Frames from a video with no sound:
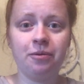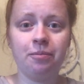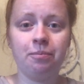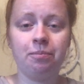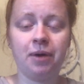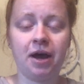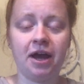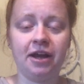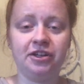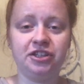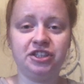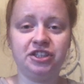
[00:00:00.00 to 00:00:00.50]

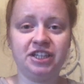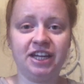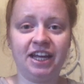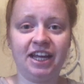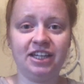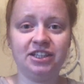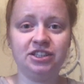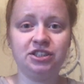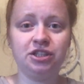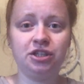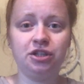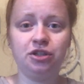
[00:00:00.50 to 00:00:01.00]
by
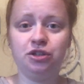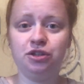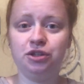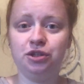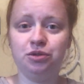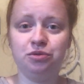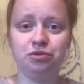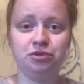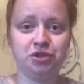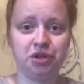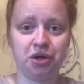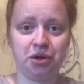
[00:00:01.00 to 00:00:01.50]
chance,
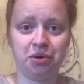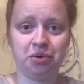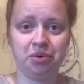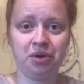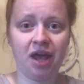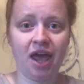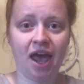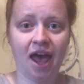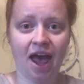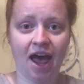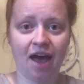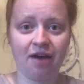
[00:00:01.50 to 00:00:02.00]
you don't
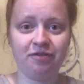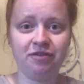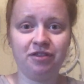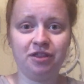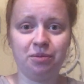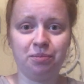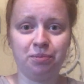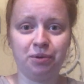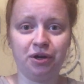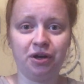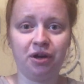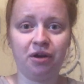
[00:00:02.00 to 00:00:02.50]
have the
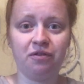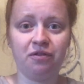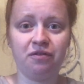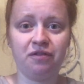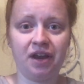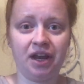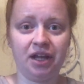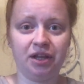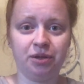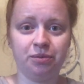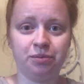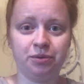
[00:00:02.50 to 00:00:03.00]
book
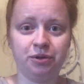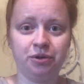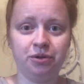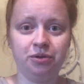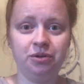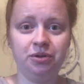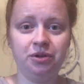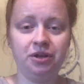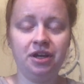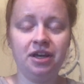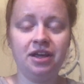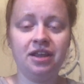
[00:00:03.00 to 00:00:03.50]
available,
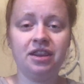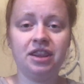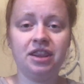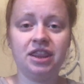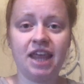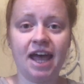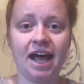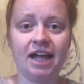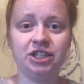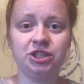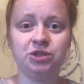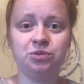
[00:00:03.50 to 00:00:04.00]

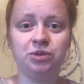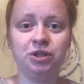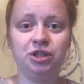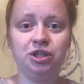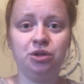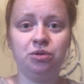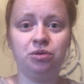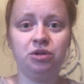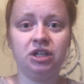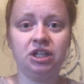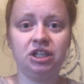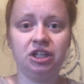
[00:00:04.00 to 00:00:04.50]
that's when
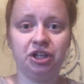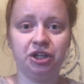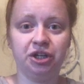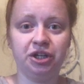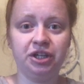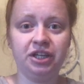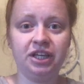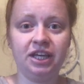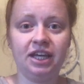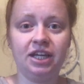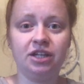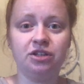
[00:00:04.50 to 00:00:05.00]
you could look
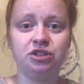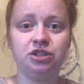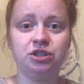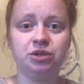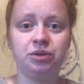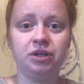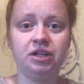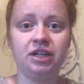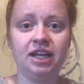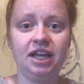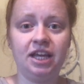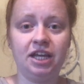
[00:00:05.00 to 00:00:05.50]
into
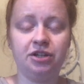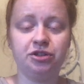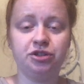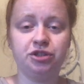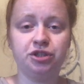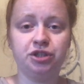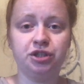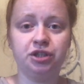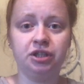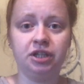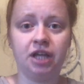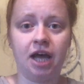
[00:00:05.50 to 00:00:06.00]
an
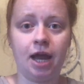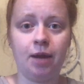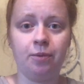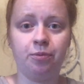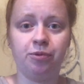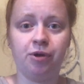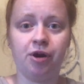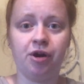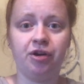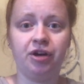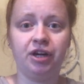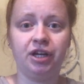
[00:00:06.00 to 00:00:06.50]

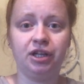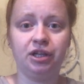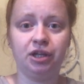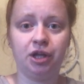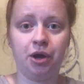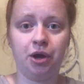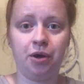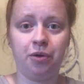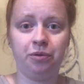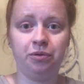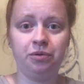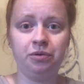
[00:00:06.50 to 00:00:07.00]
interlibrary
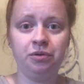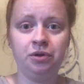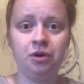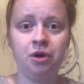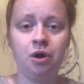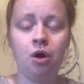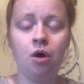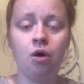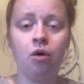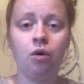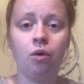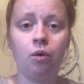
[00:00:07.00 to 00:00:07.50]
loan
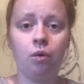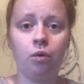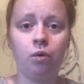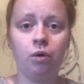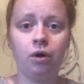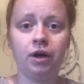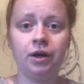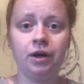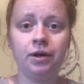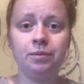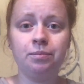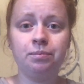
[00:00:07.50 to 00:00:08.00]

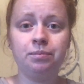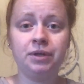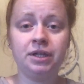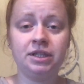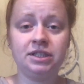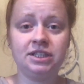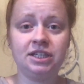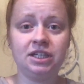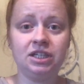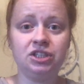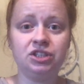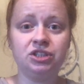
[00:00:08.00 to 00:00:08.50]
or
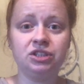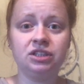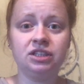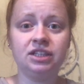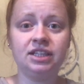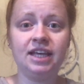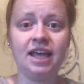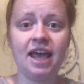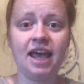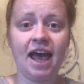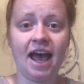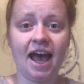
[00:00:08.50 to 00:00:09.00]

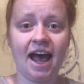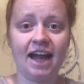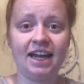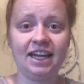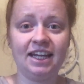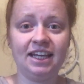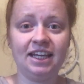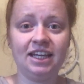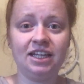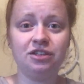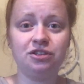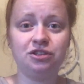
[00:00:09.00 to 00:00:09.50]
potentially
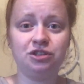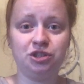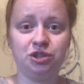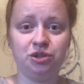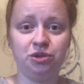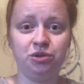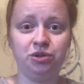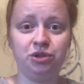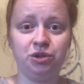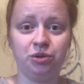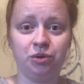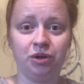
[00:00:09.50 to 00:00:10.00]
adding it to
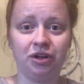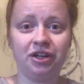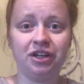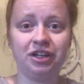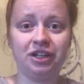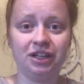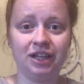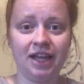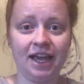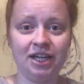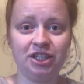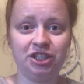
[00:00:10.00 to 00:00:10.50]
your
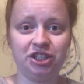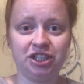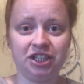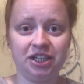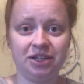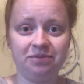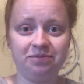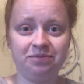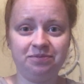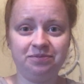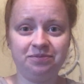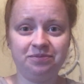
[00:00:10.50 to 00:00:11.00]
collection.